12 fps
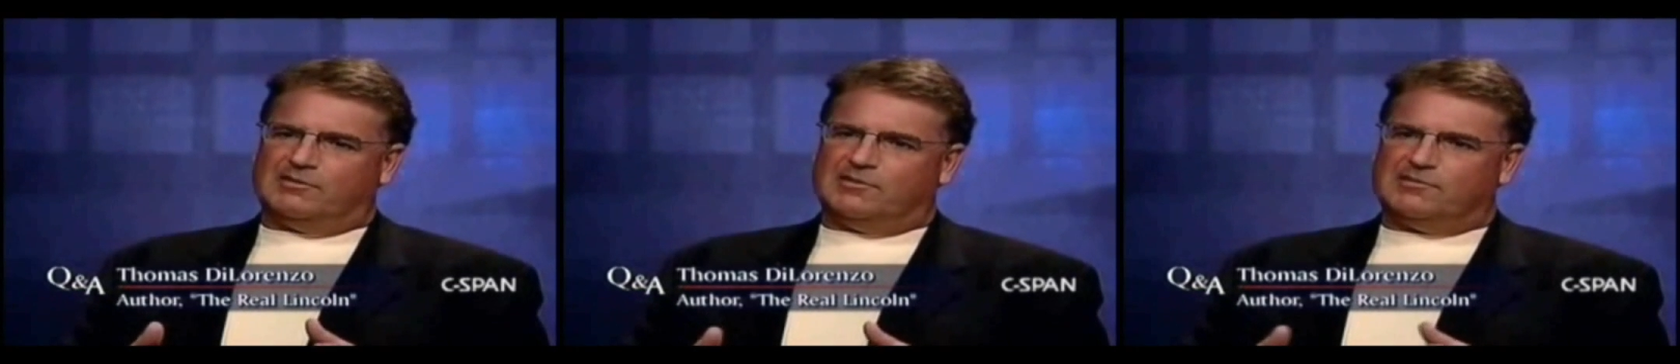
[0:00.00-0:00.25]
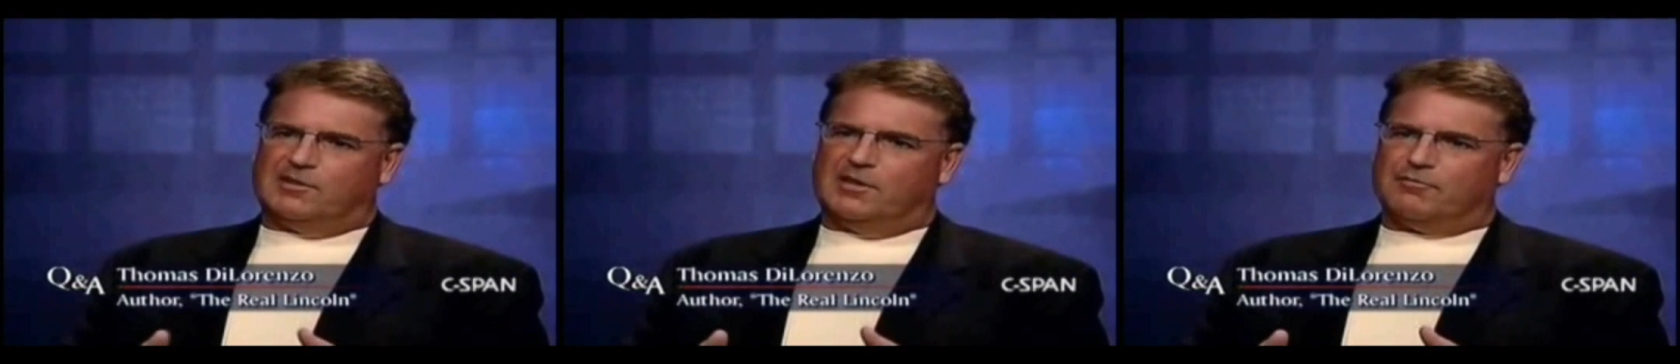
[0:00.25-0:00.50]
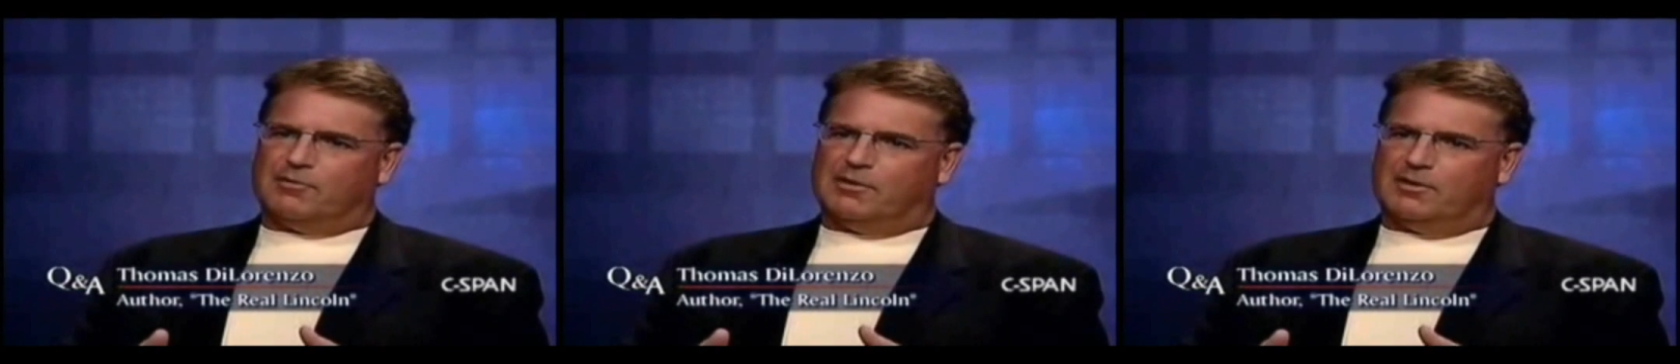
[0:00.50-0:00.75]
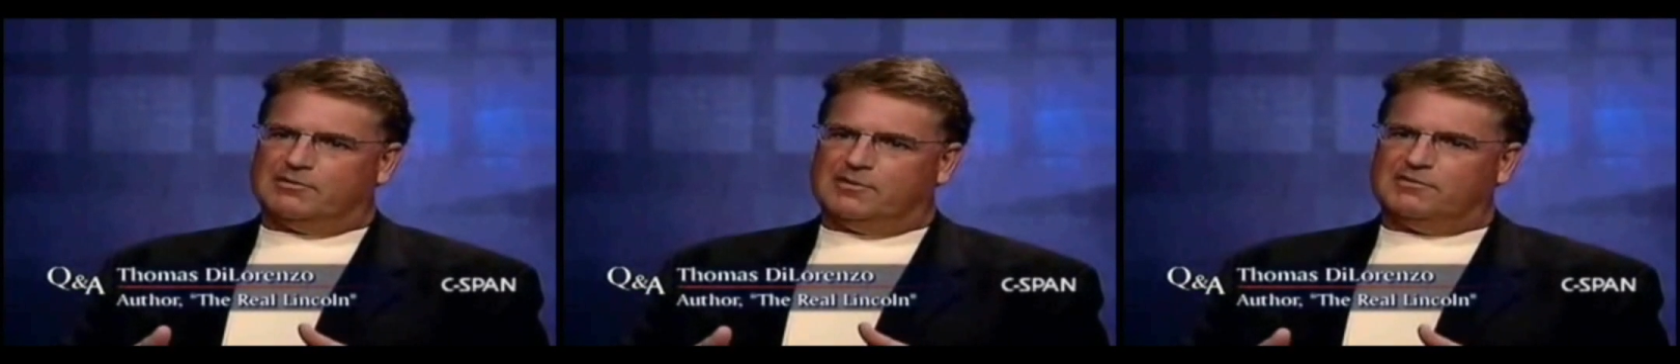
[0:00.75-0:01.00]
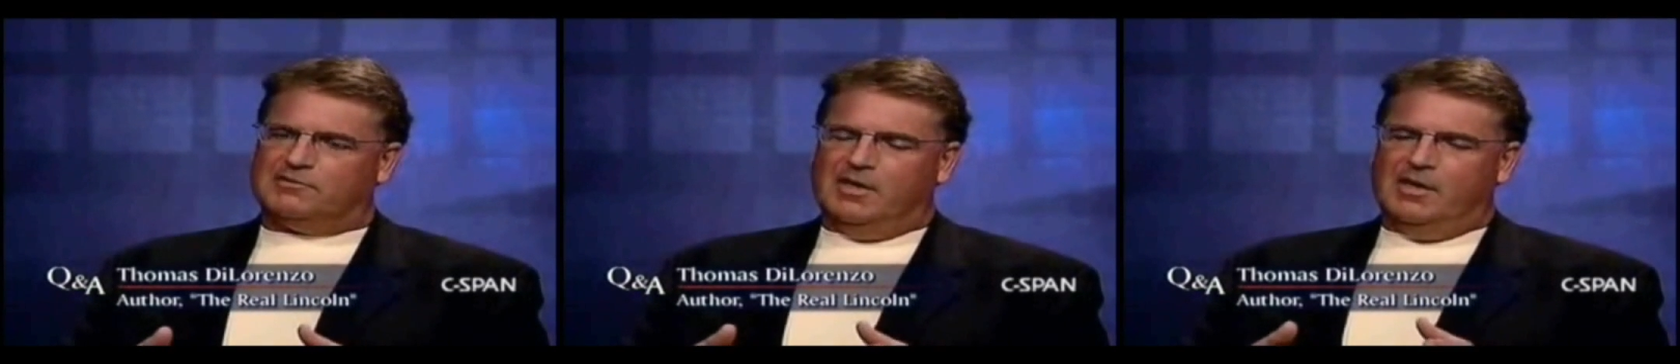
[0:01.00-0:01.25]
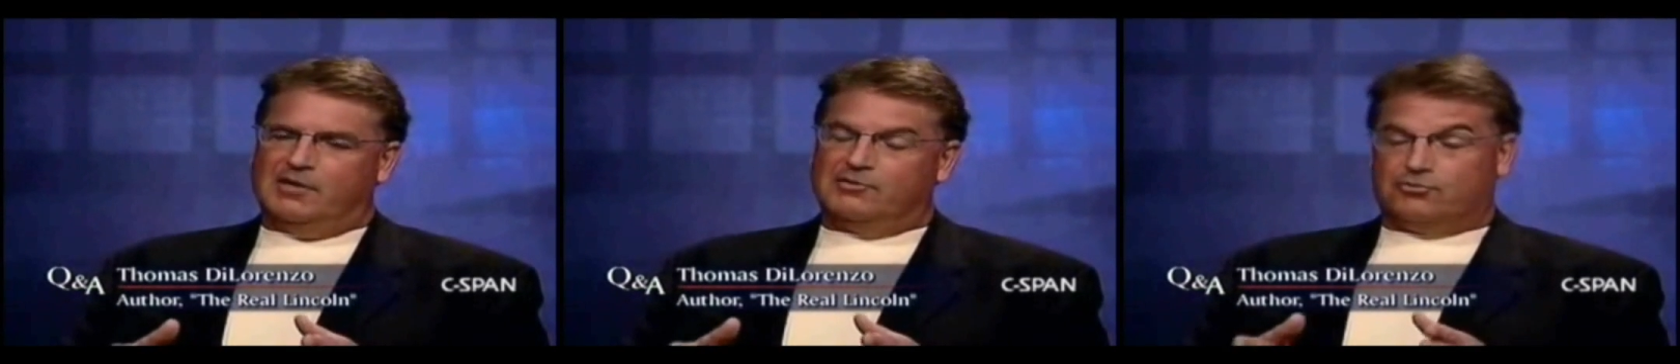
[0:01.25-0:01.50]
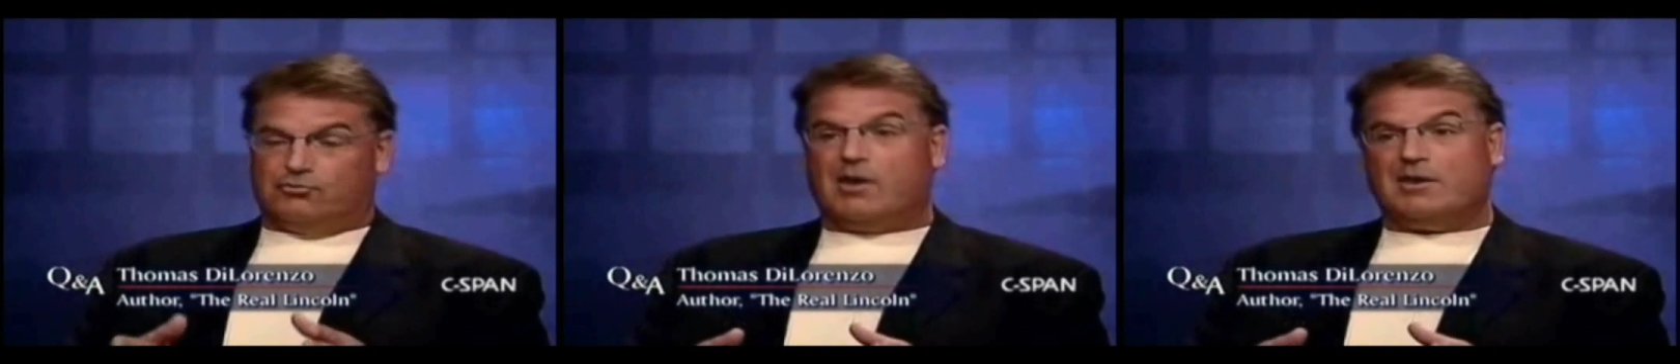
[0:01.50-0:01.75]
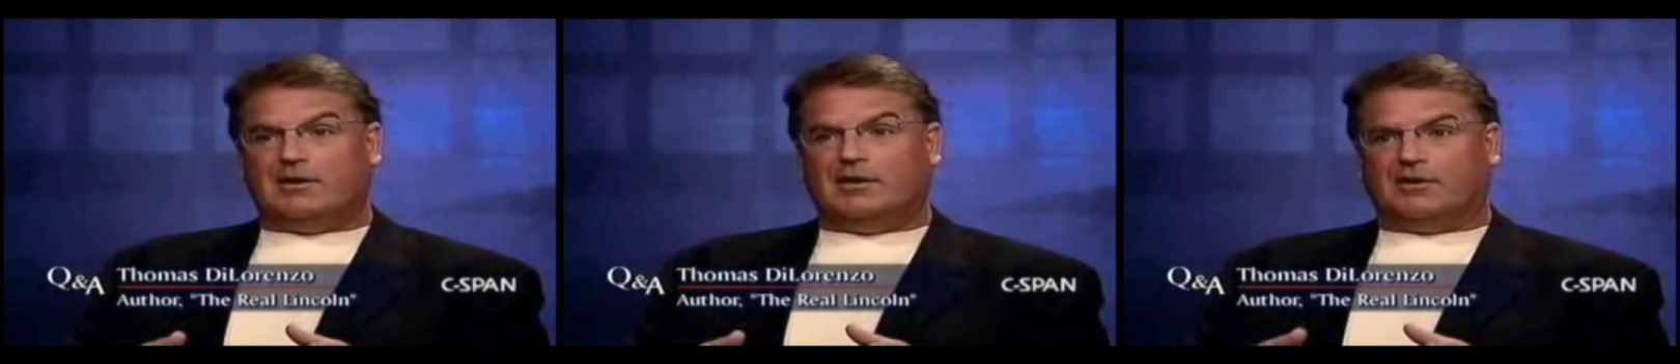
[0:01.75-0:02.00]
to see slavery exist
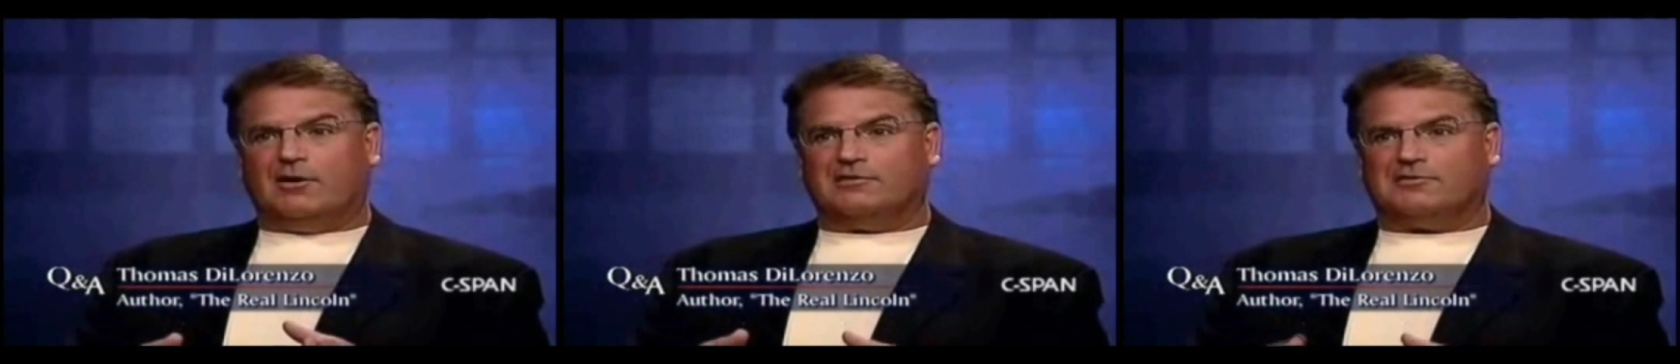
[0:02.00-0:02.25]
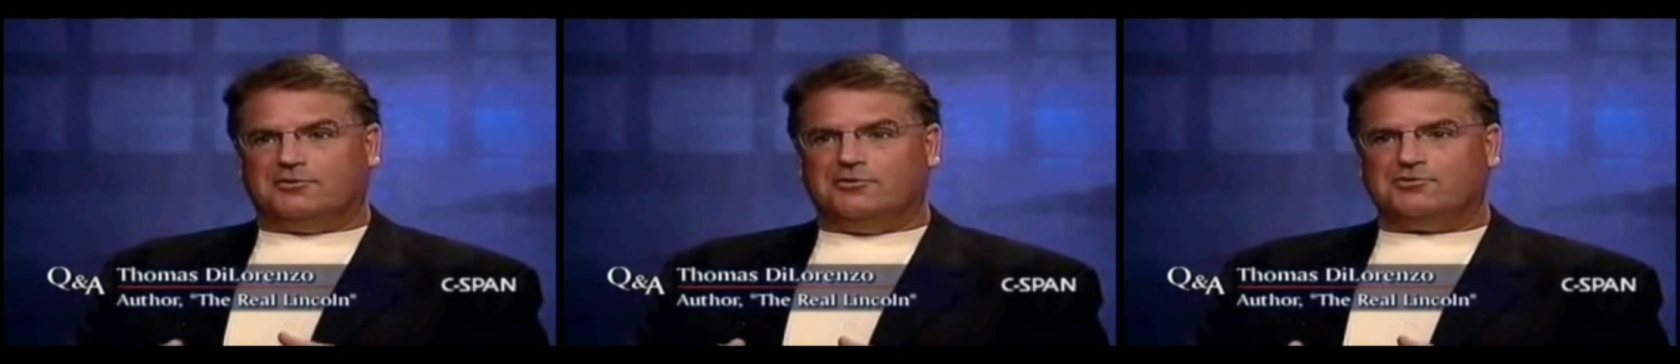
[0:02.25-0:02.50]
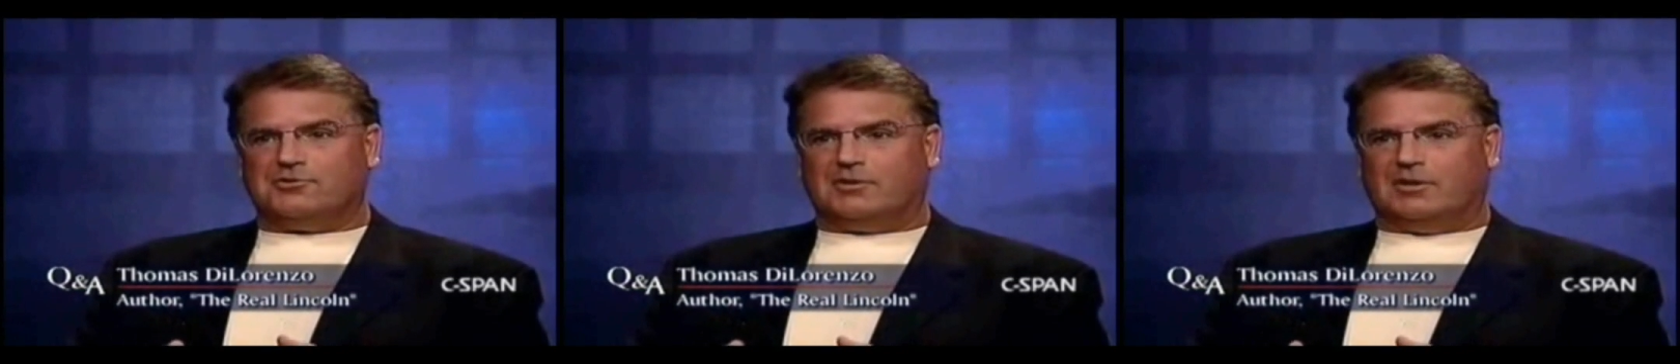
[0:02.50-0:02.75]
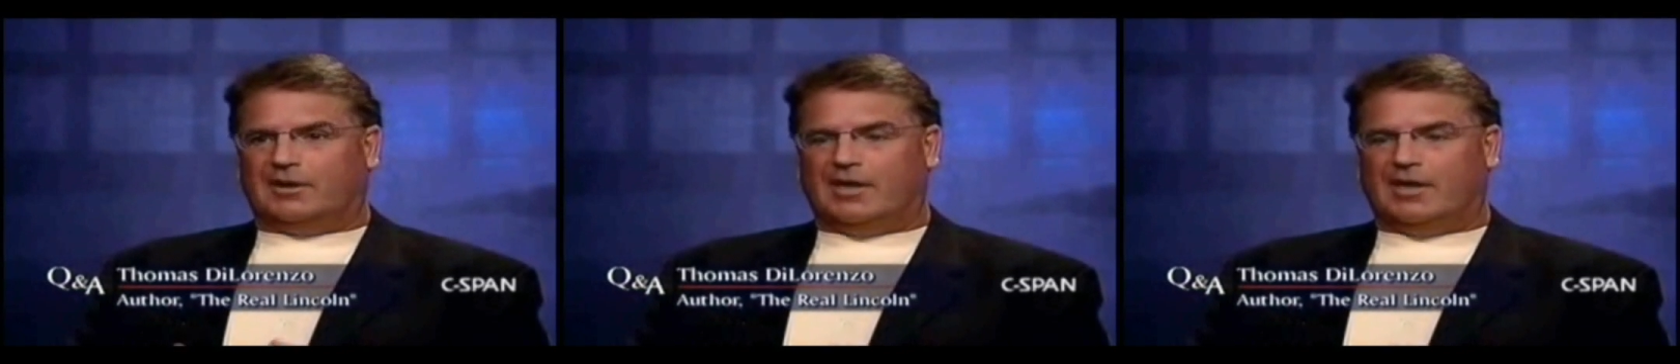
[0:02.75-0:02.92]
enshrined in the Constitution,